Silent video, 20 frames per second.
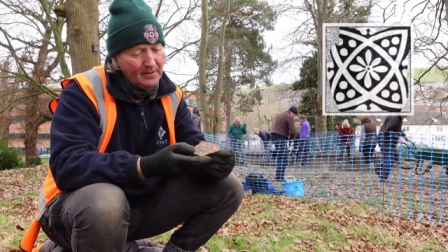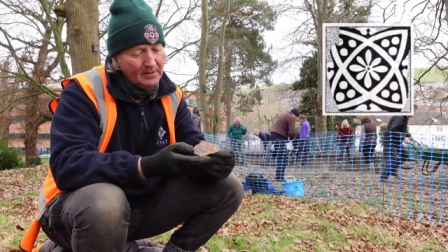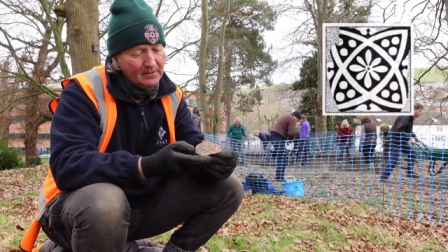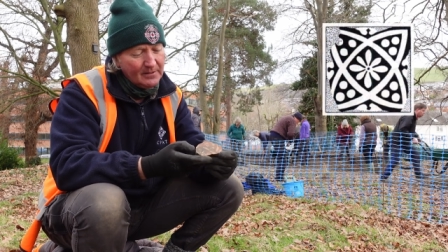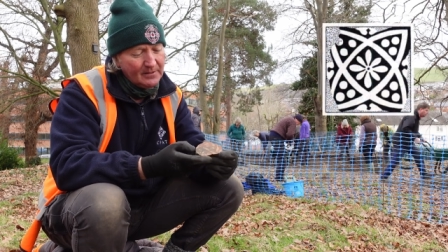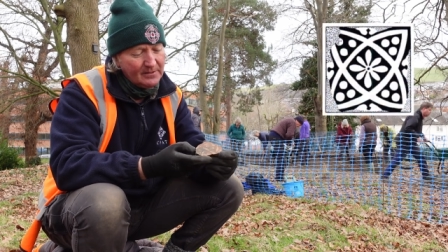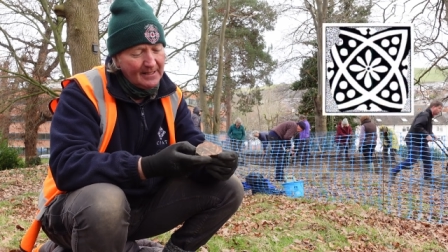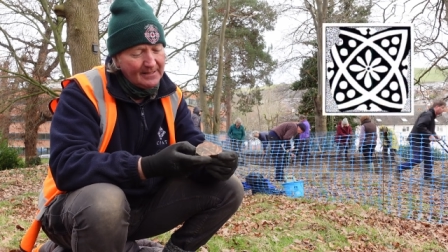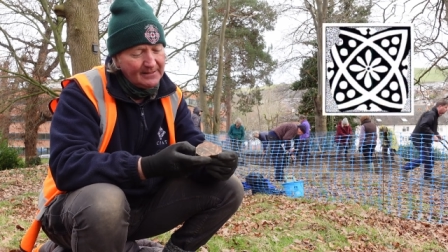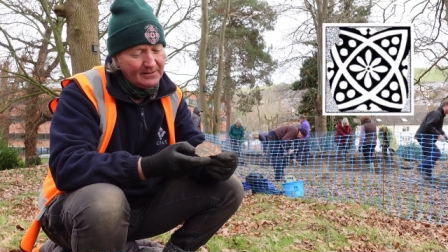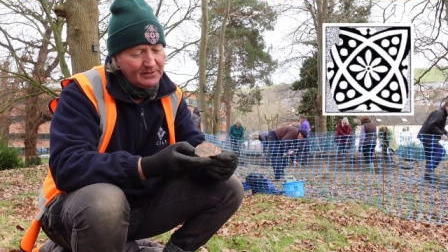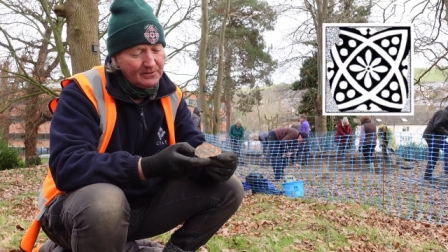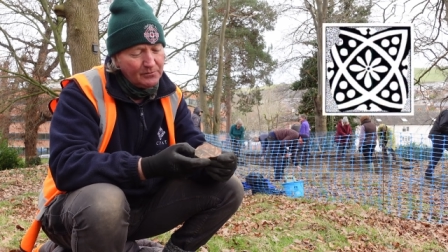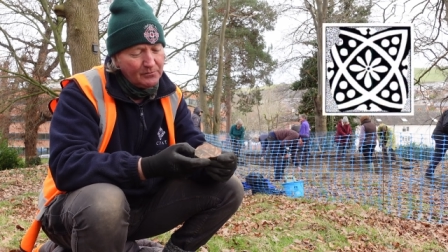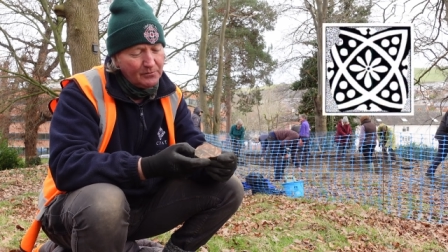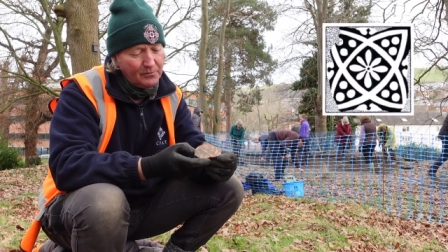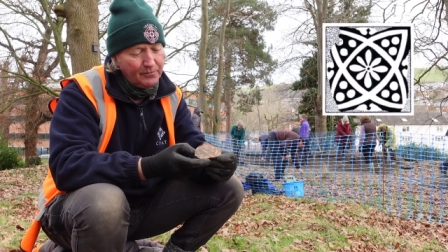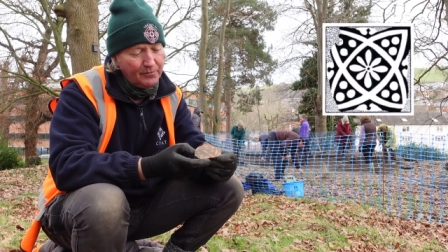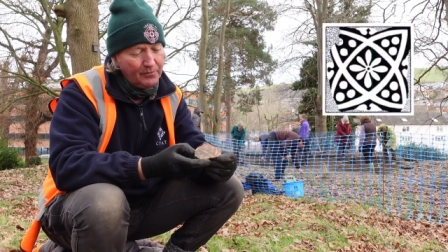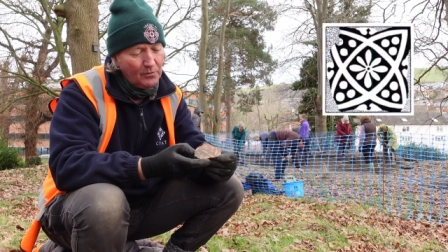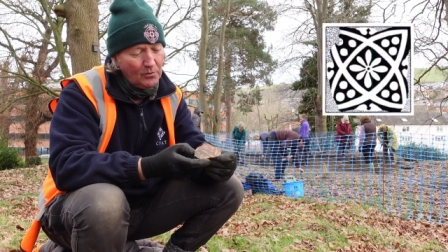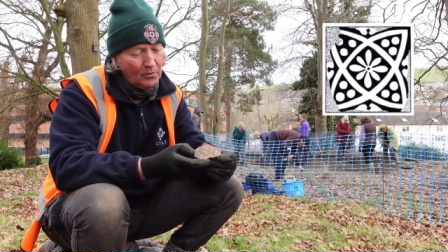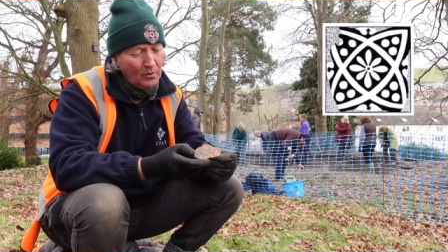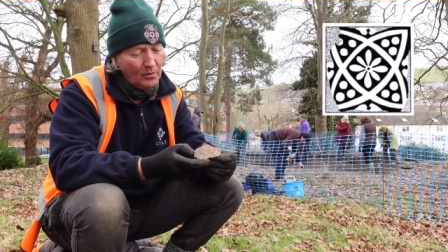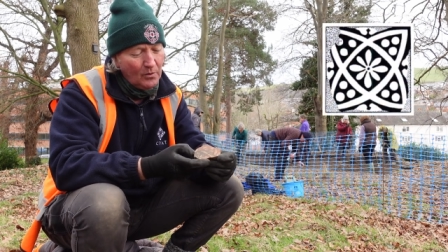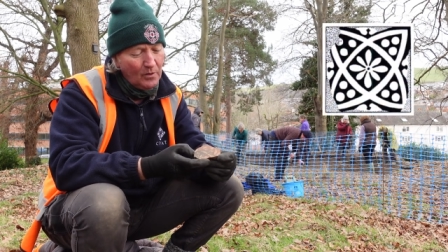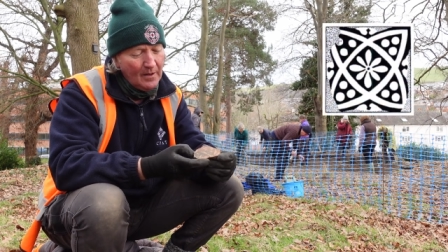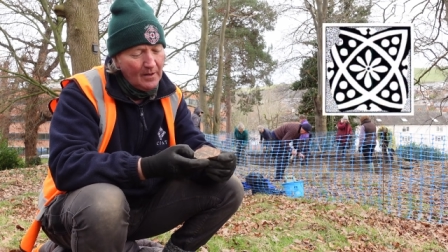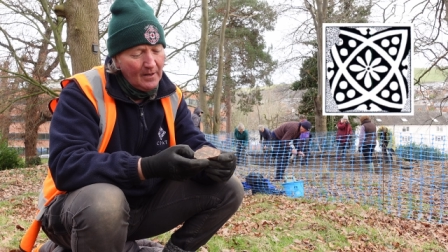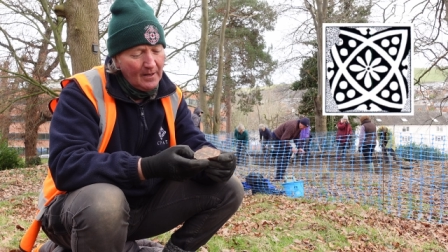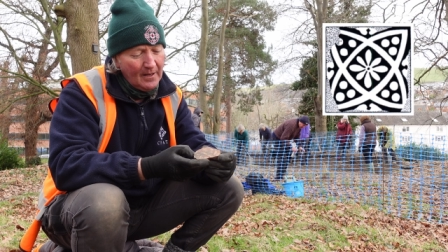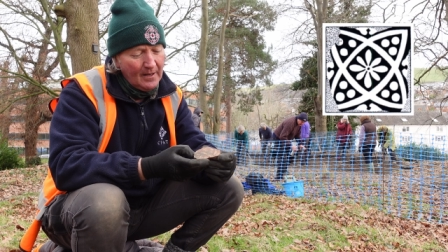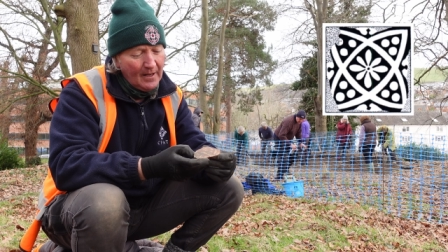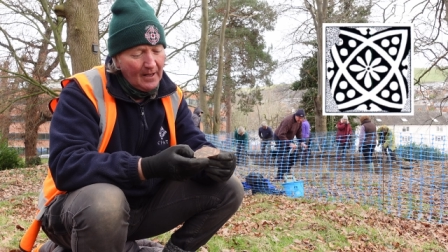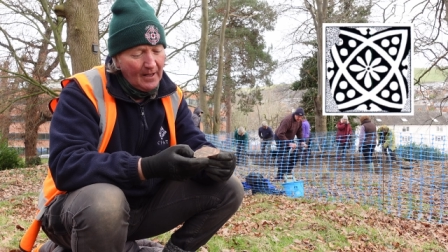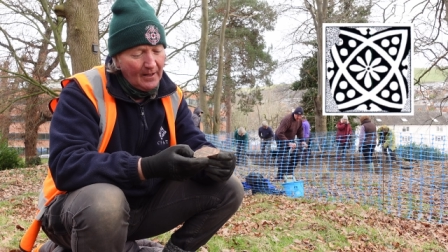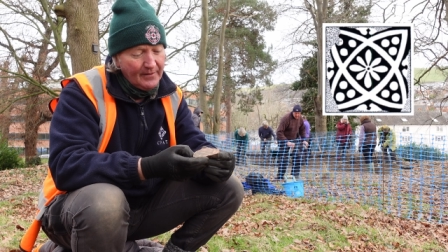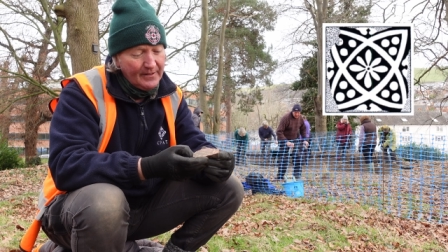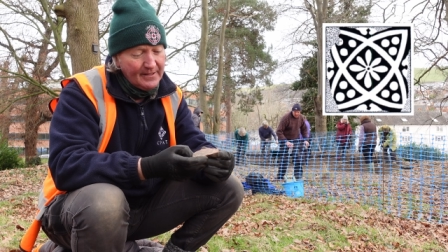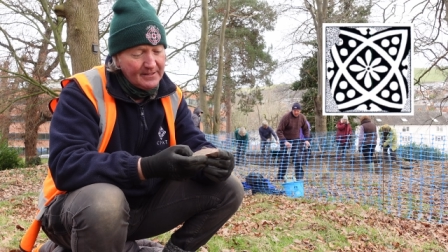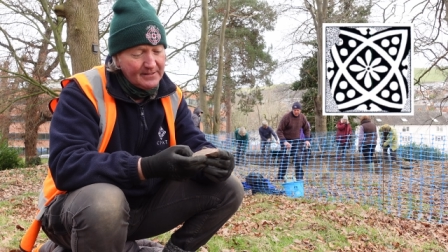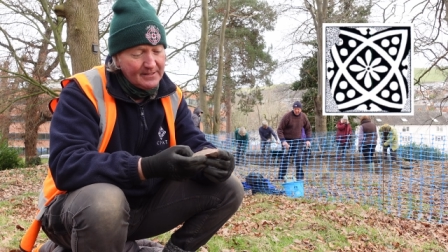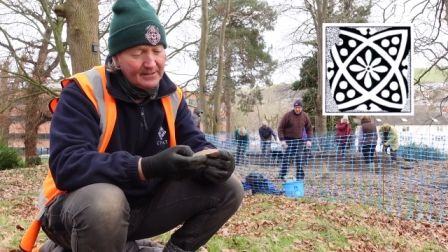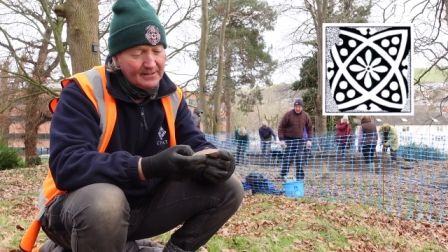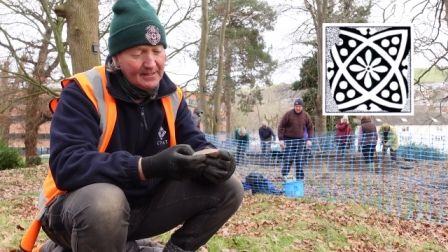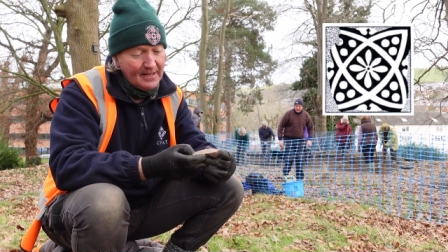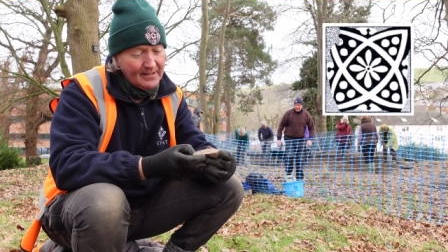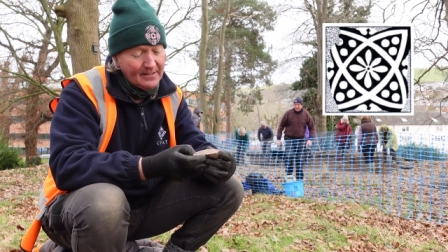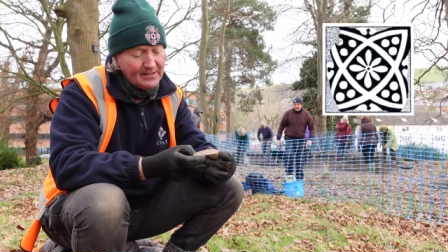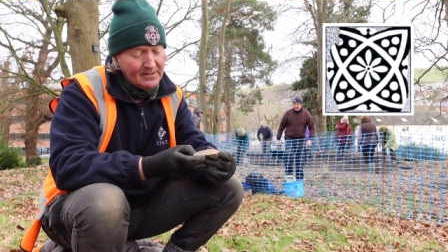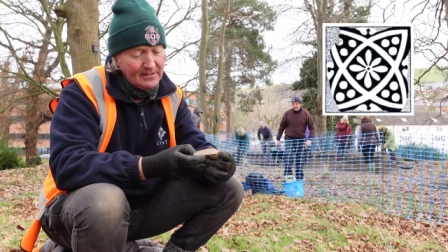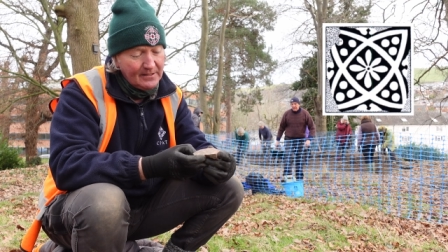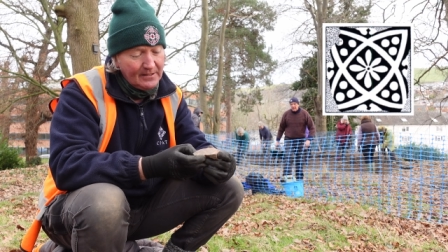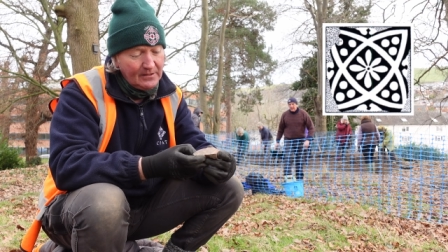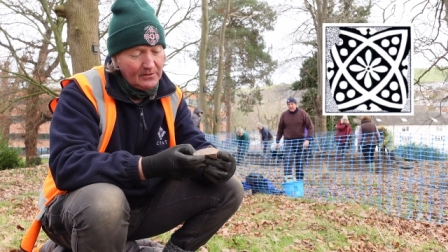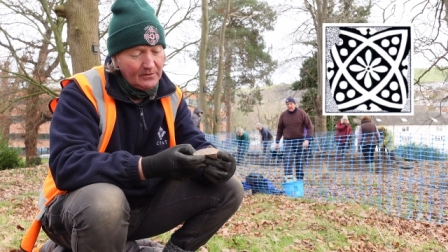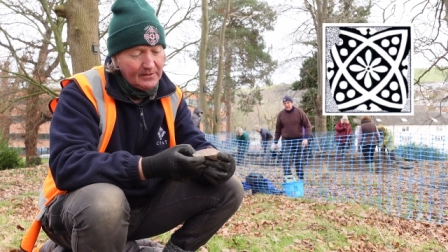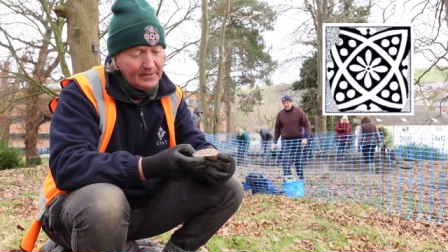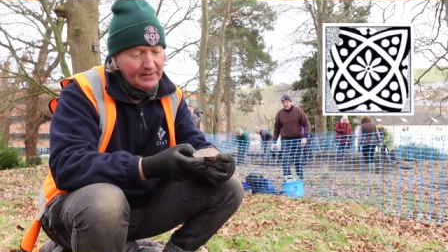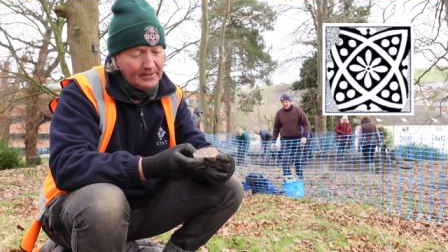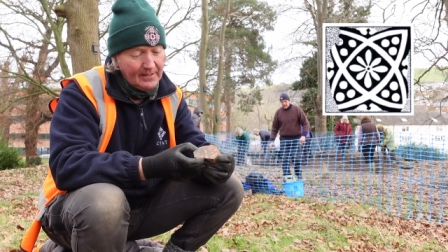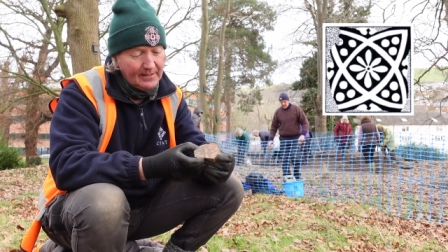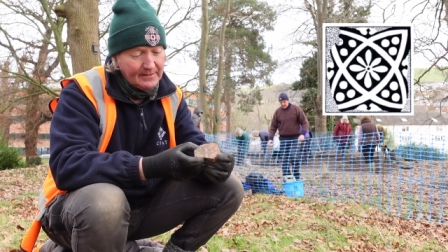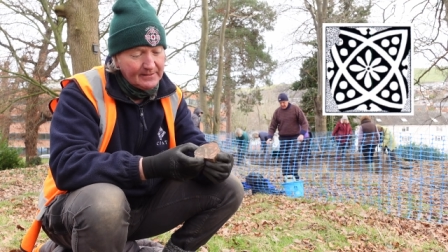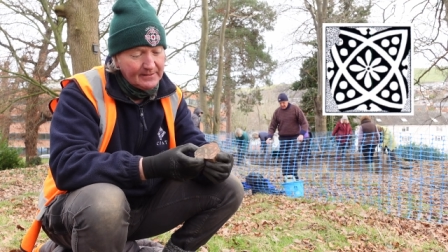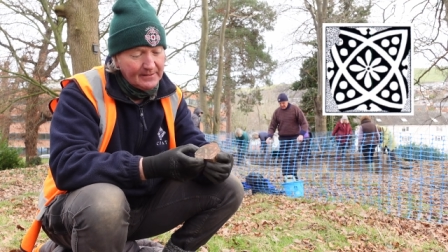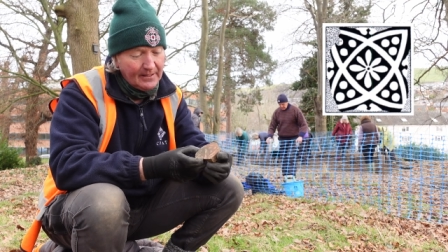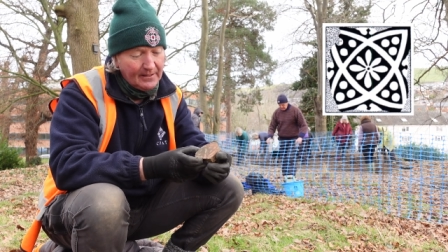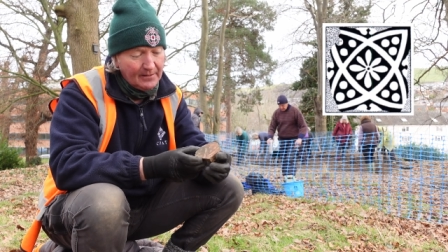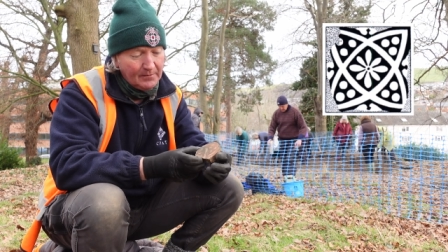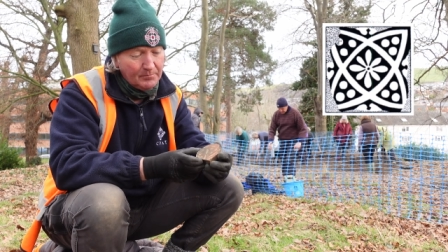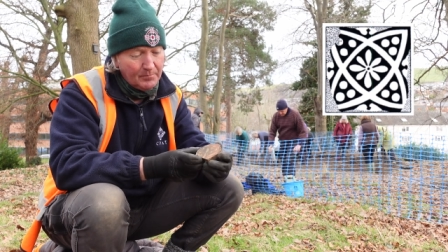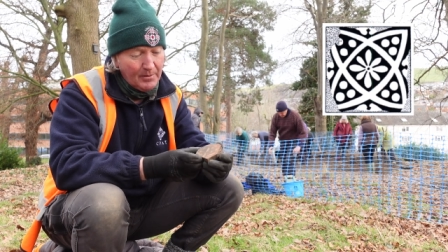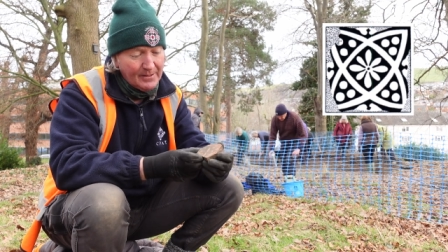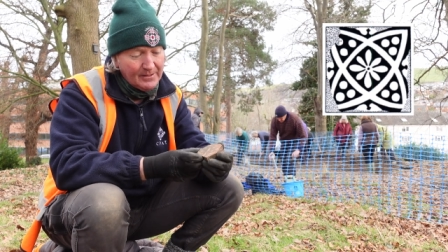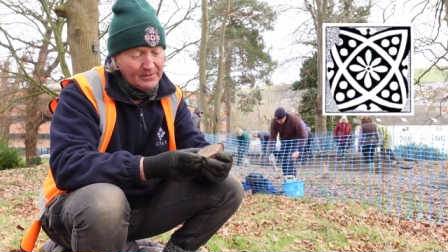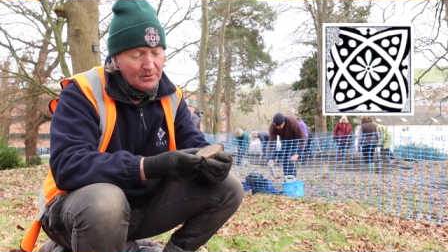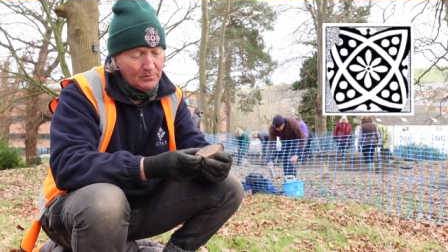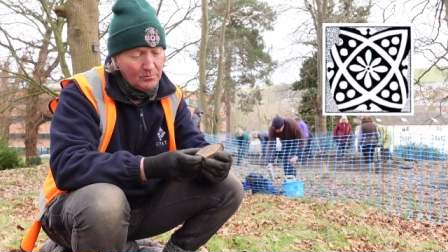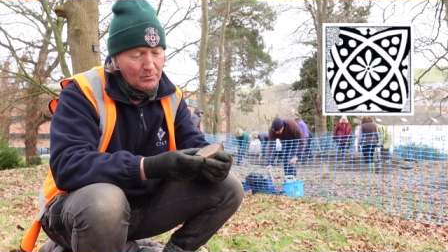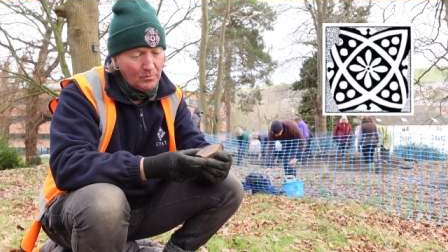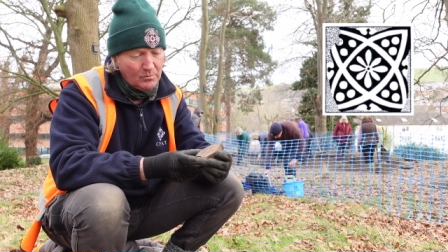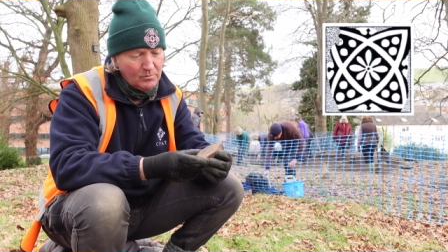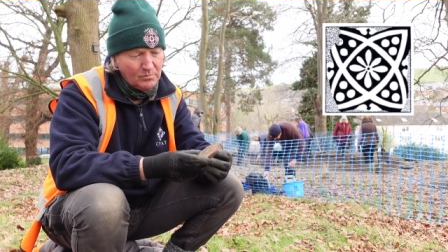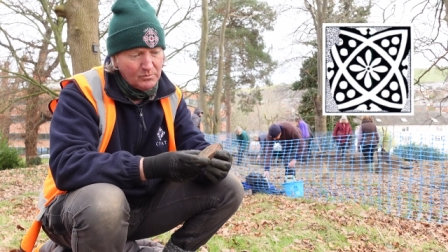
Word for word: set into a floor. And this is actually, looking at it and based on, the,